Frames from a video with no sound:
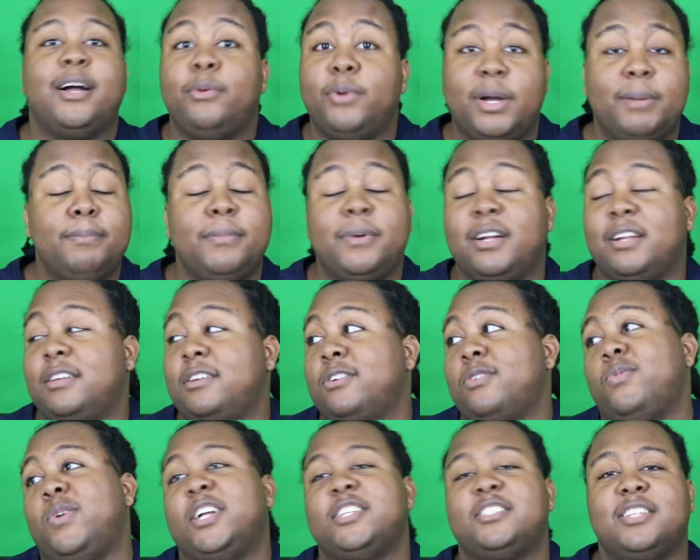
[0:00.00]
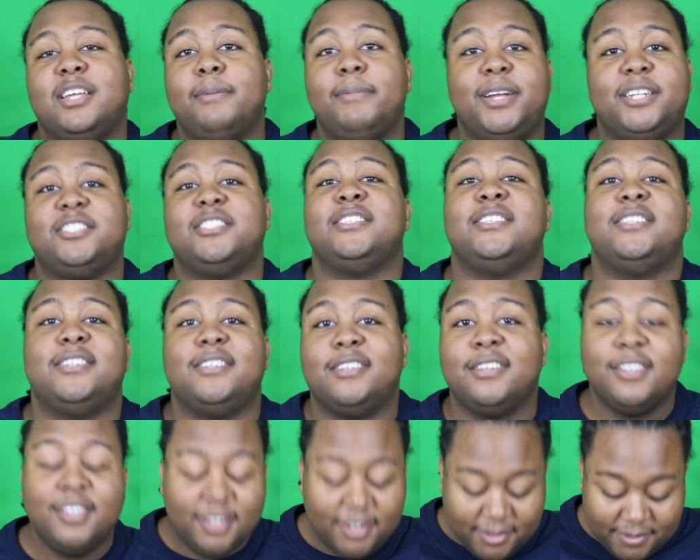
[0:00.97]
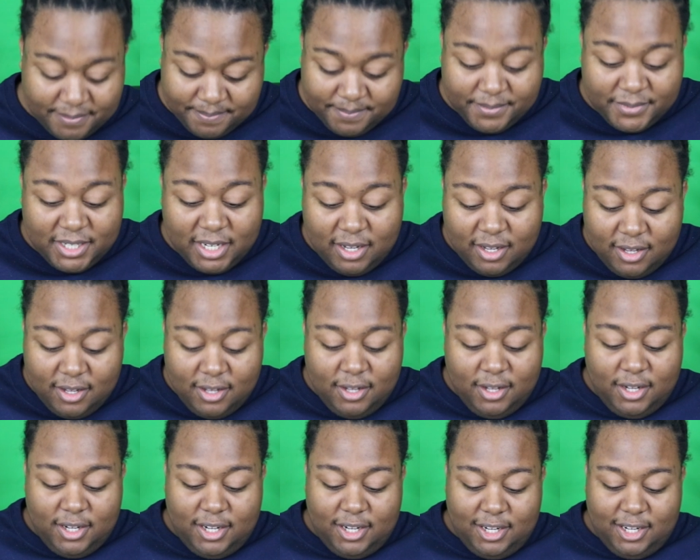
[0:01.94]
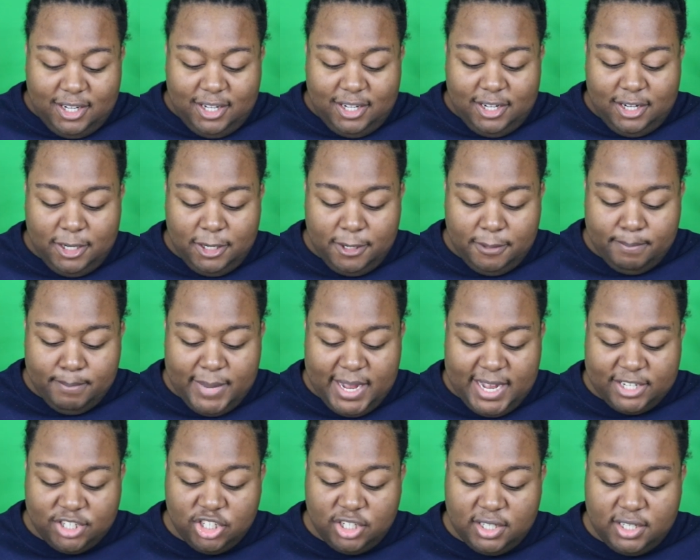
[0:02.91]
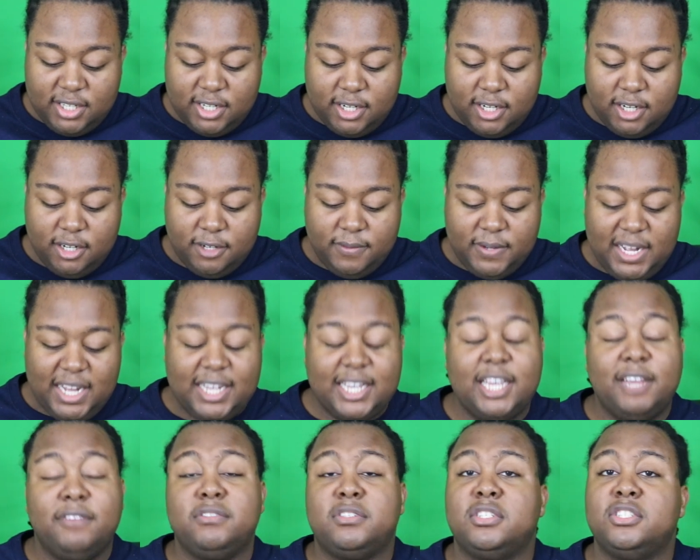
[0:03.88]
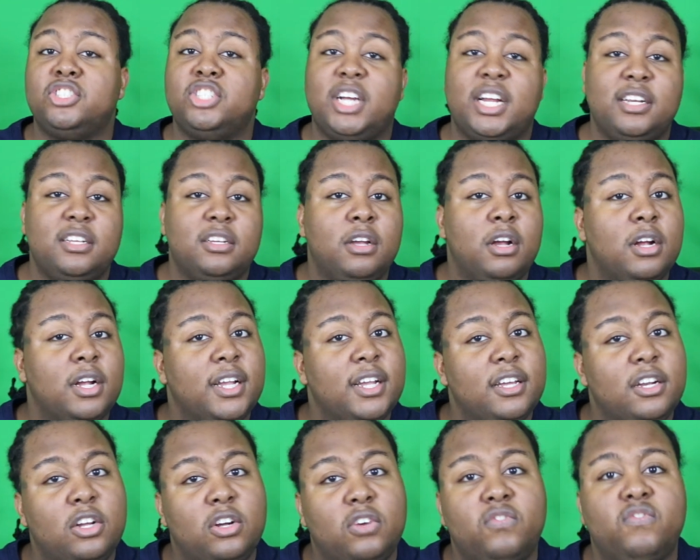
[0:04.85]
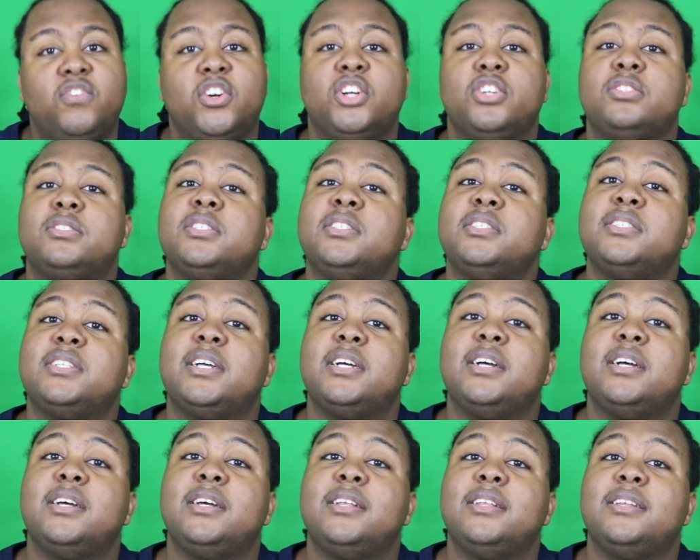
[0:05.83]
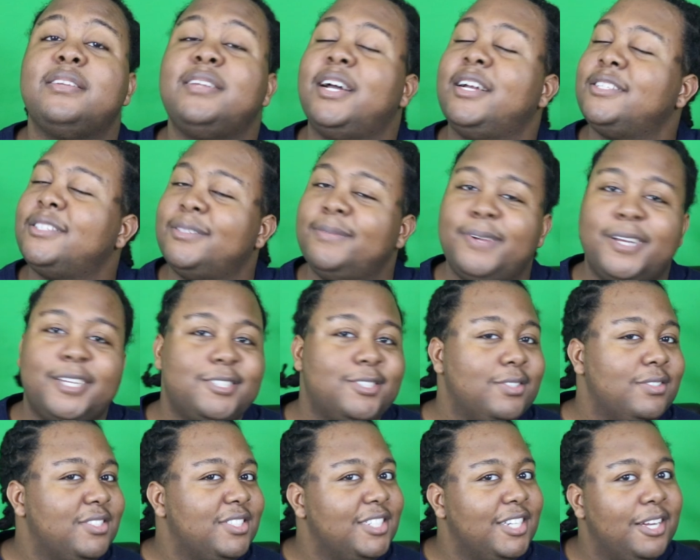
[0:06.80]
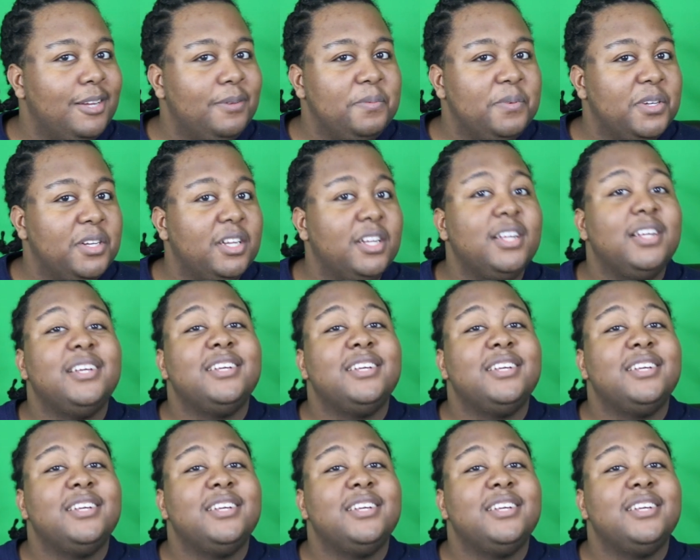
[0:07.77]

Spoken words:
I'm probably going to watch that match again. Match of the year, I gave it to Johnny Gargano versus, not Tommaso Ciampa,